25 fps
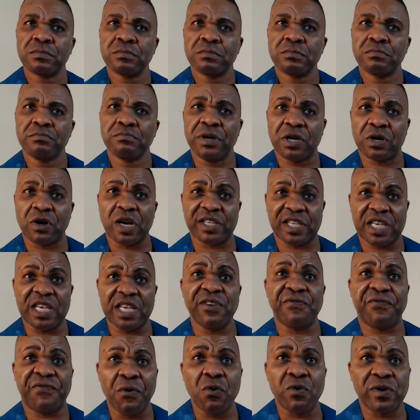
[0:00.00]
because he
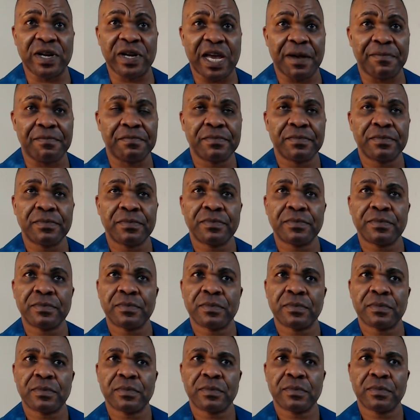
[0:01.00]
fooled them.
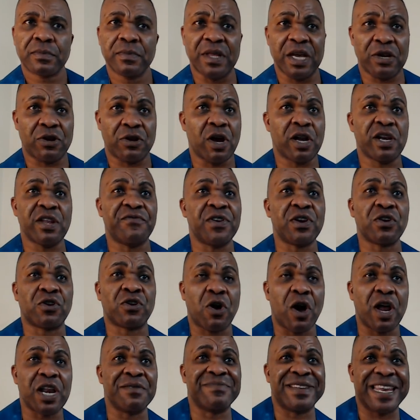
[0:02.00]
They don't even
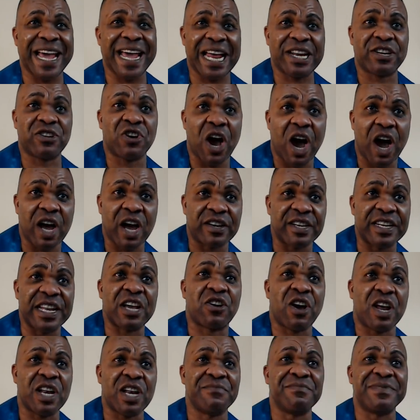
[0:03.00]
call him that God. They
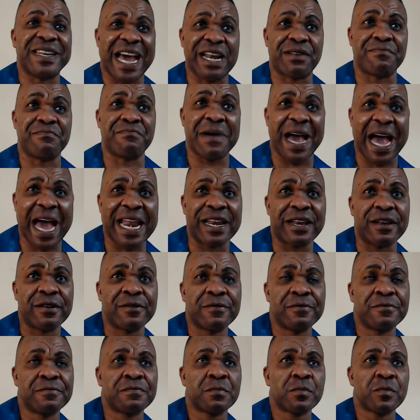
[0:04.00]
call him that man
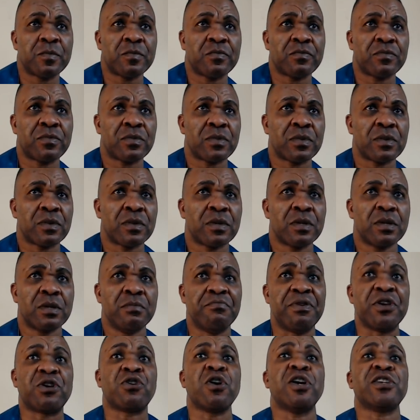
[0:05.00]

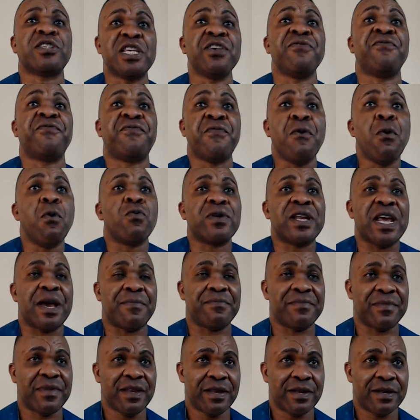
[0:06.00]
because he fooled
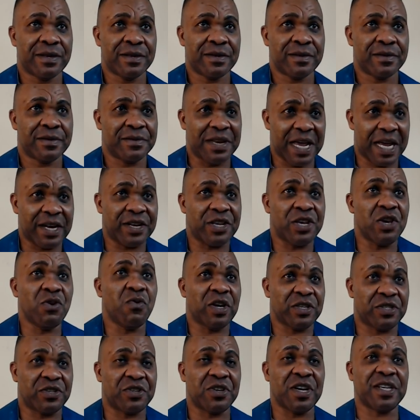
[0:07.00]
them that he
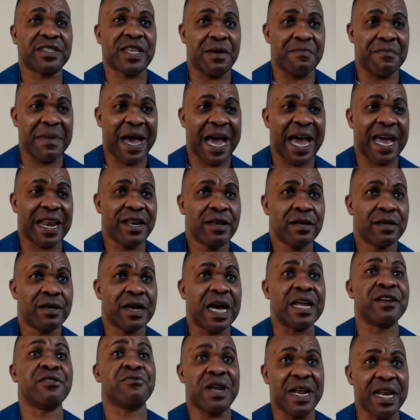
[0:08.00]
was just a man,
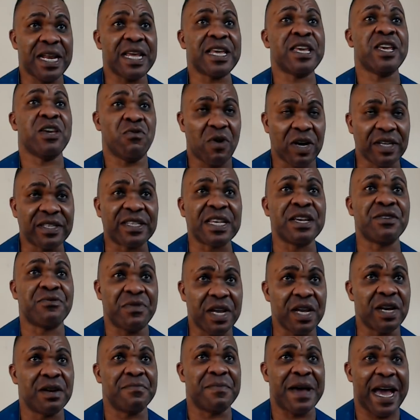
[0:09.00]
and really he was a
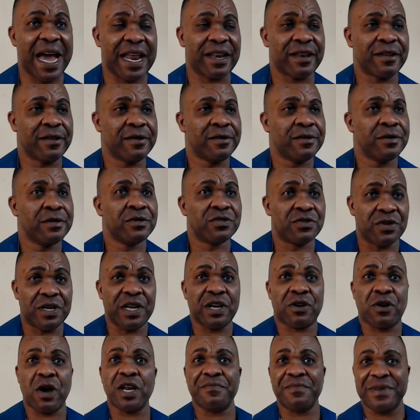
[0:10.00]
real man. So they
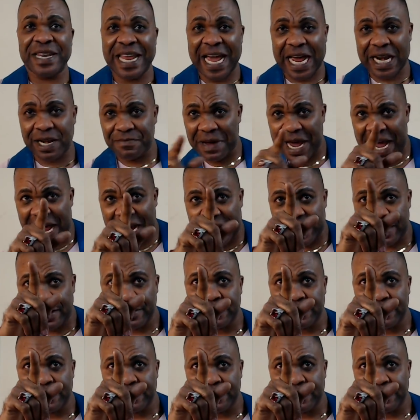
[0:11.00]
call him that man.